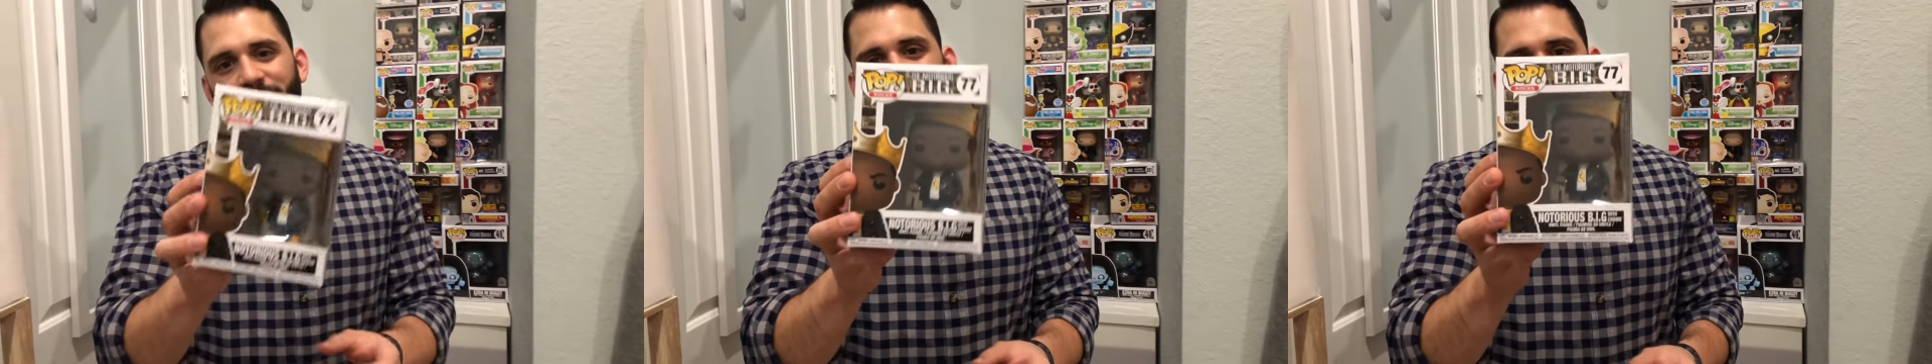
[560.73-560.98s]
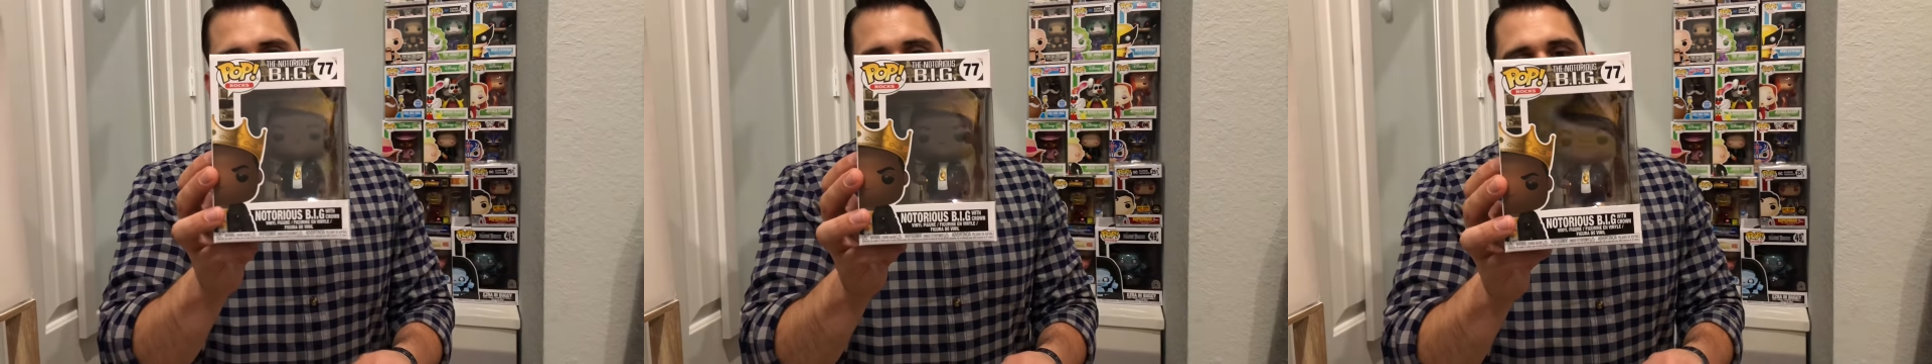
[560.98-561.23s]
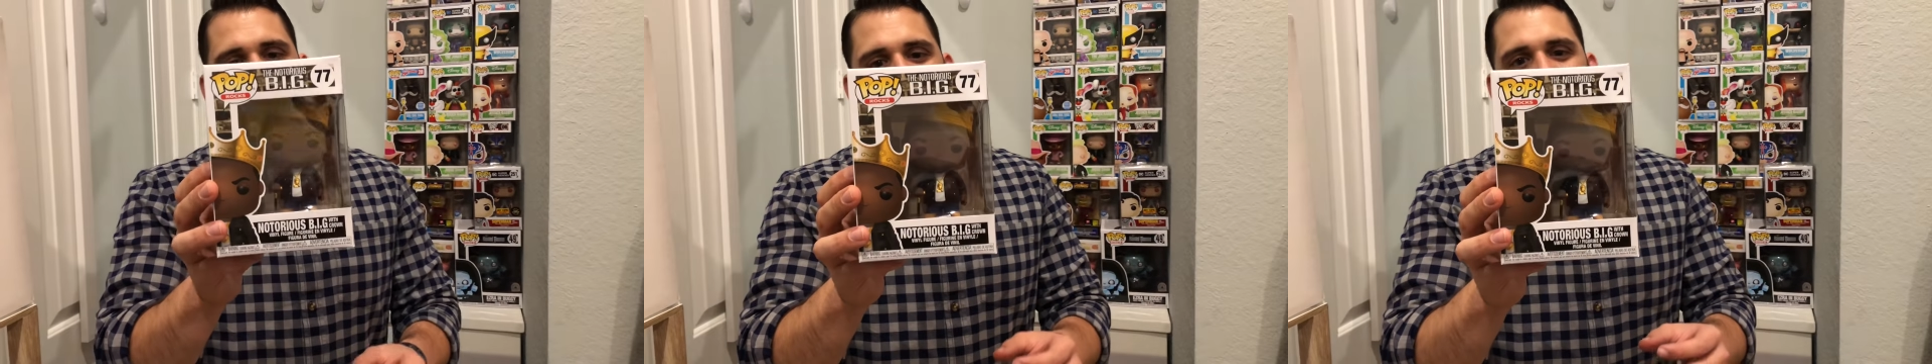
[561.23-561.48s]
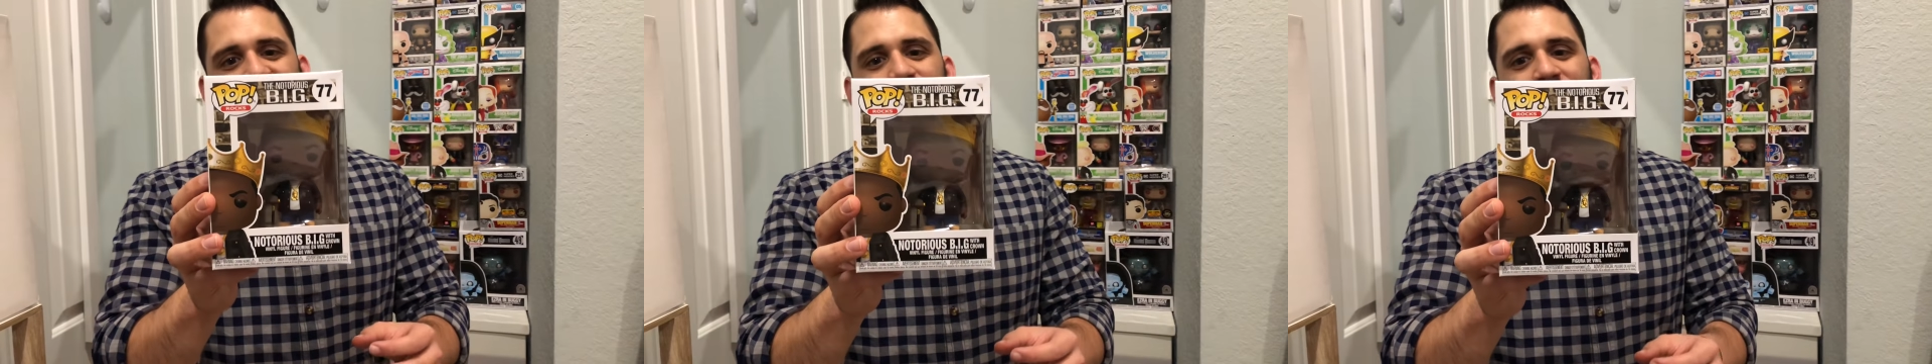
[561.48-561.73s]
Boom.
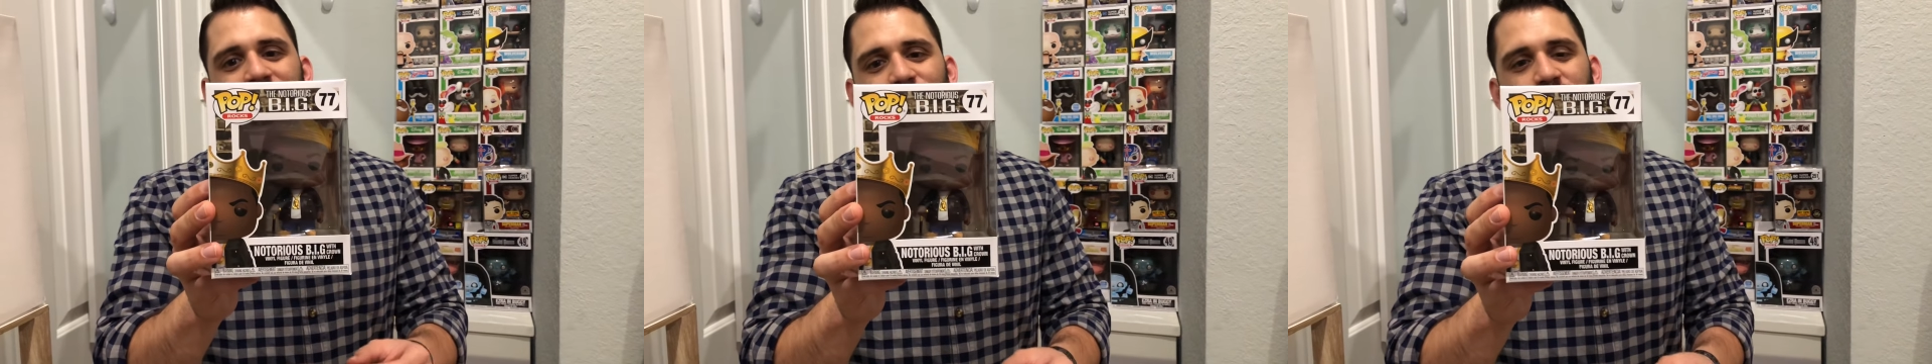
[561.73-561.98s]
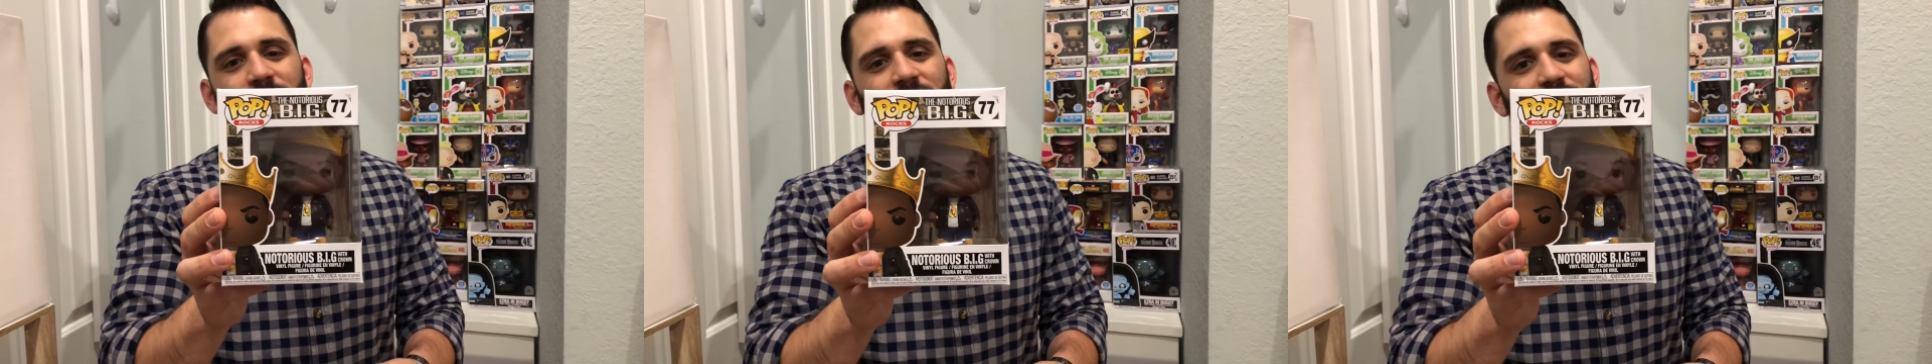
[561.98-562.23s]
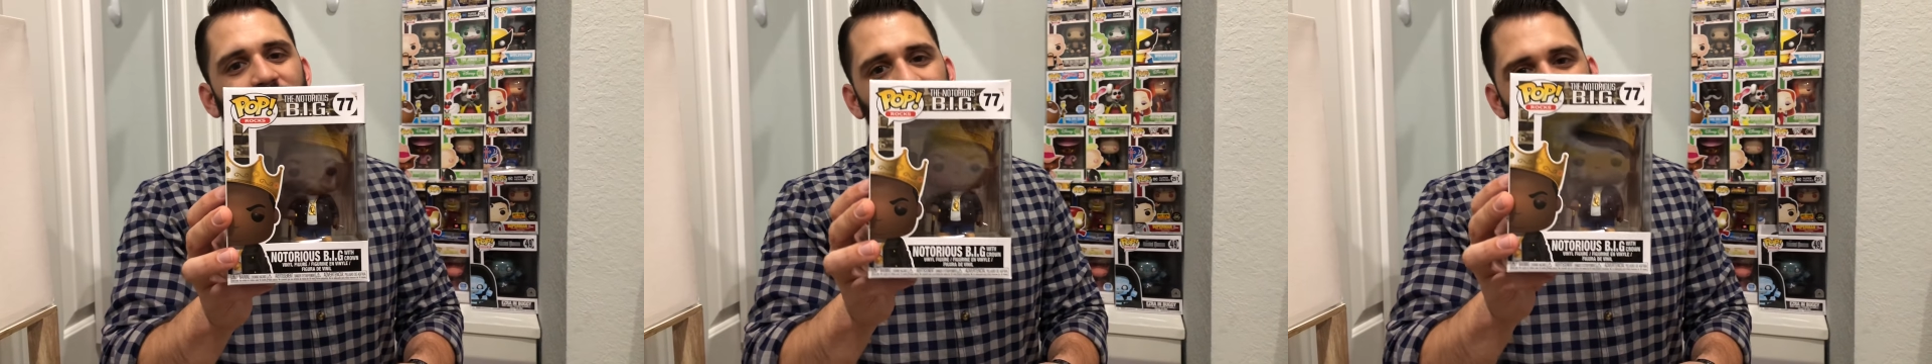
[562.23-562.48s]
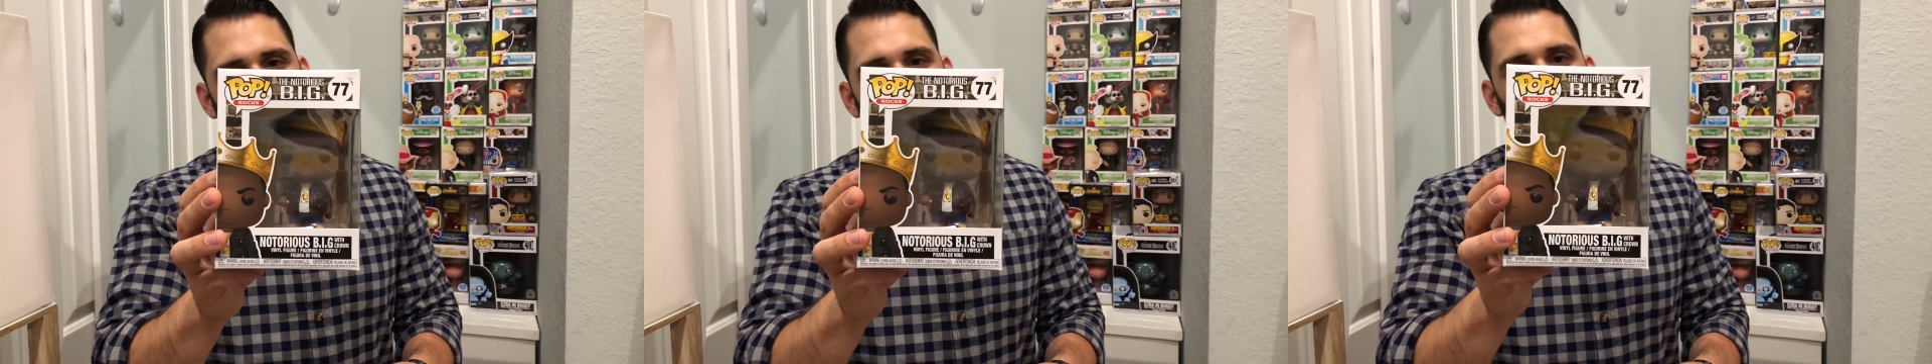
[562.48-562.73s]
I'm not spending $3 million
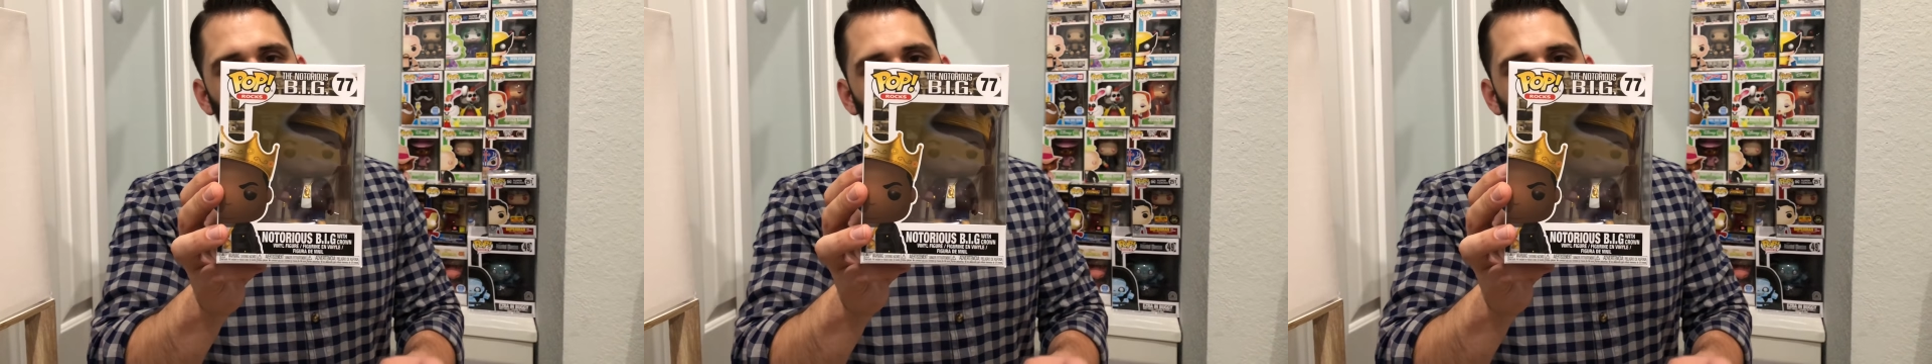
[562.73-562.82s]
for